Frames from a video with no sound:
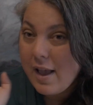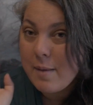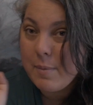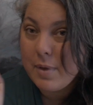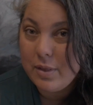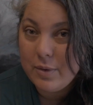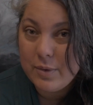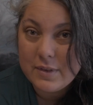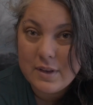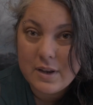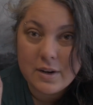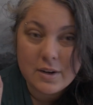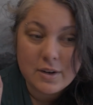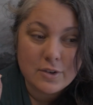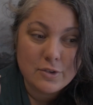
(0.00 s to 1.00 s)
am a loose
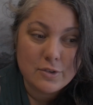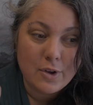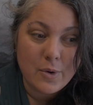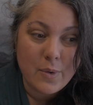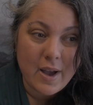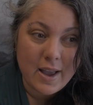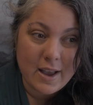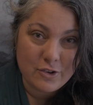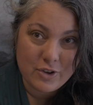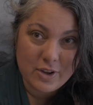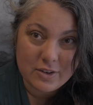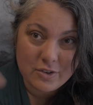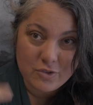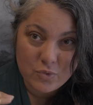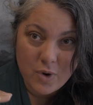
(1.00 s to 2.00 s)
knitter, so I actually had
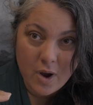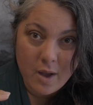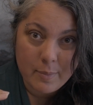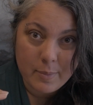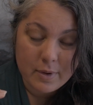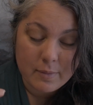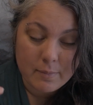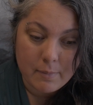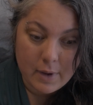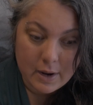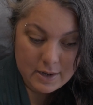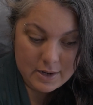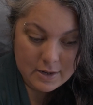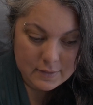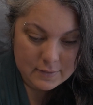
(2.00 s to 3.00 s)
to drop my
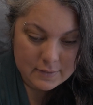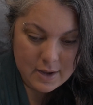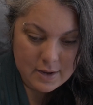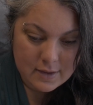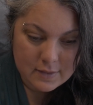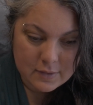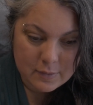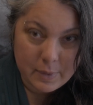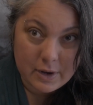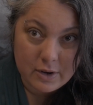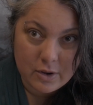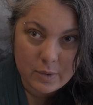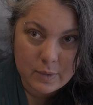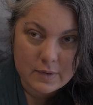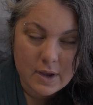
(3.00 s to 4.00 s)
needle sizes by
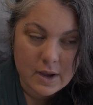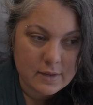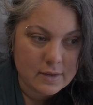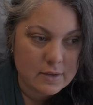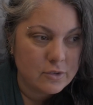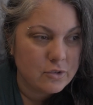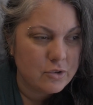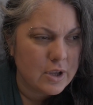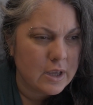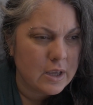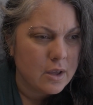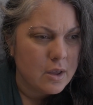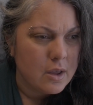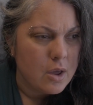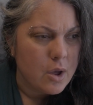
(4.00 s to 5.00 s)
2 sizes.
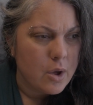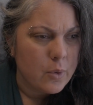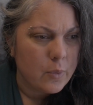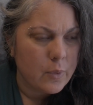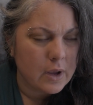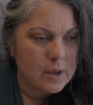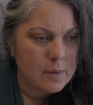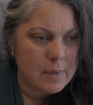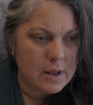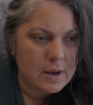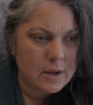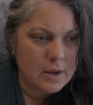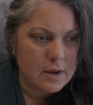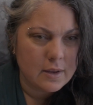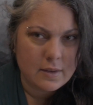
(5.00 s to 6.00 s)
She
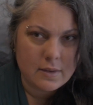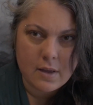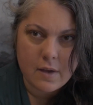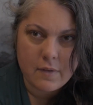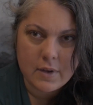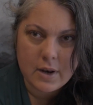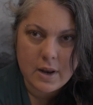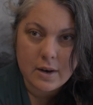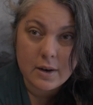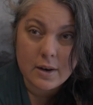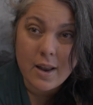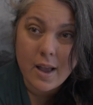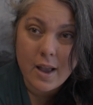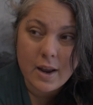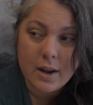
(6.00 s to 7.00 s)
recommended a 7 and a
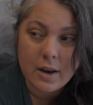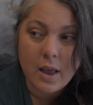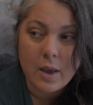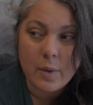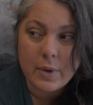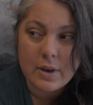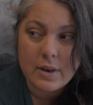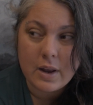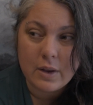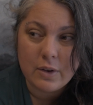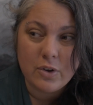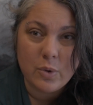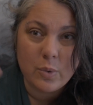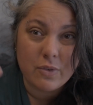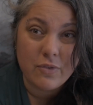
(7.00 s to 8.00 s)
9. I went down
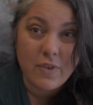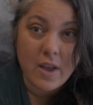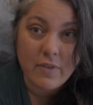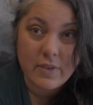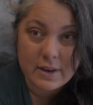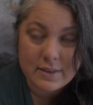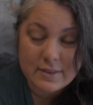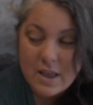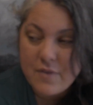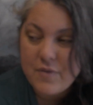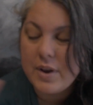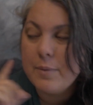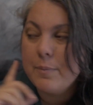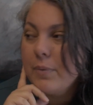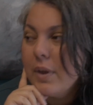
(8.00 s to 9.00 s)
to a 5 and a
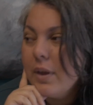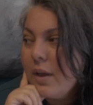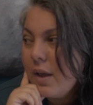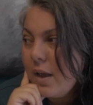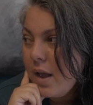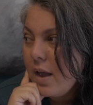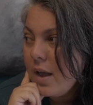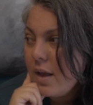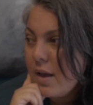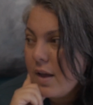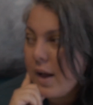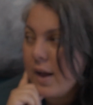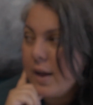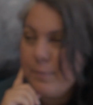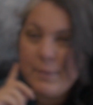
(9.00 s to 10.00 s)
7.
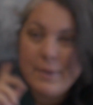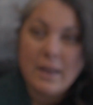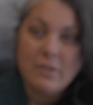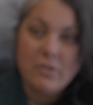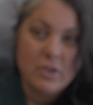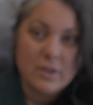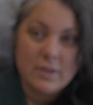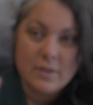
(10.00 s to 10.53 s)
But that's